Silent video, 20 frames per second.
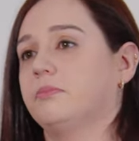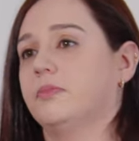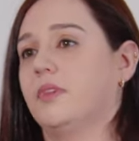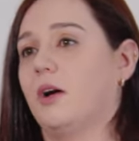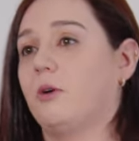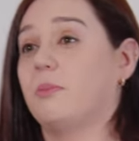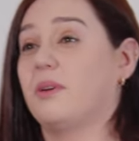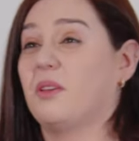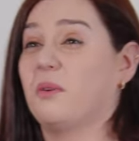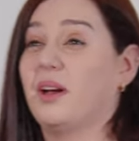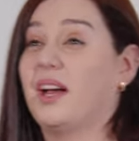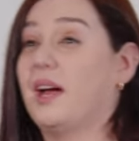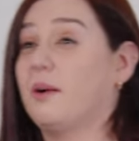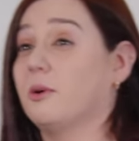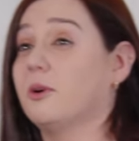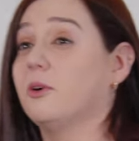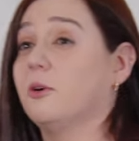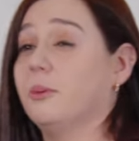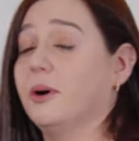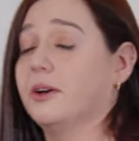That would be the way I
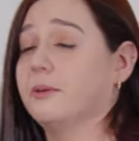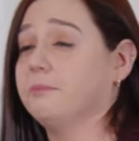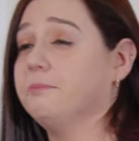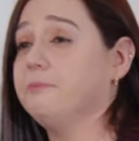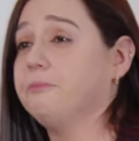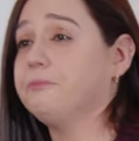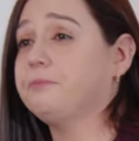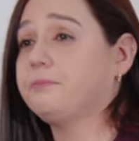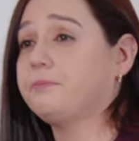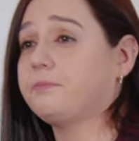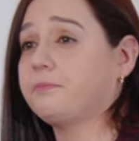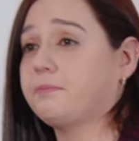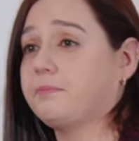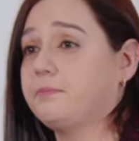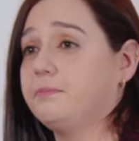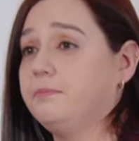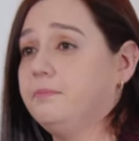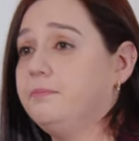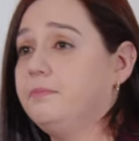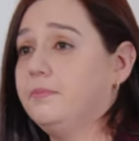would go about it.
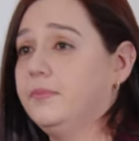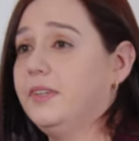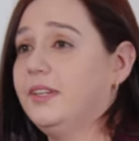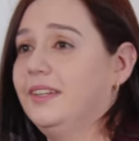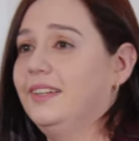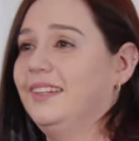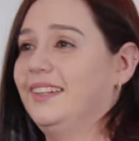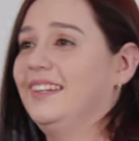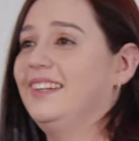Thank you.